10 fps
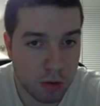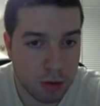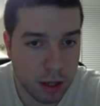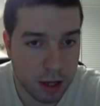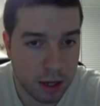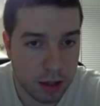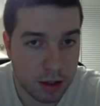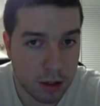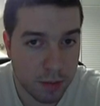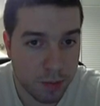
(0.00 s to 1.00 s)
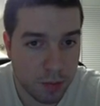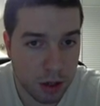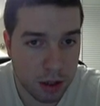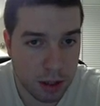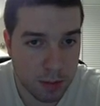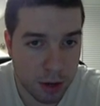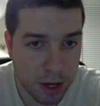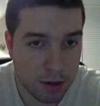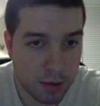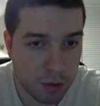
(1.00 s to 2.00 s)
they get the spray
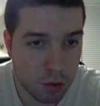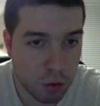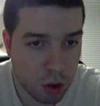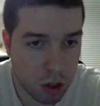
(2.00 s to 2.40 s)
through,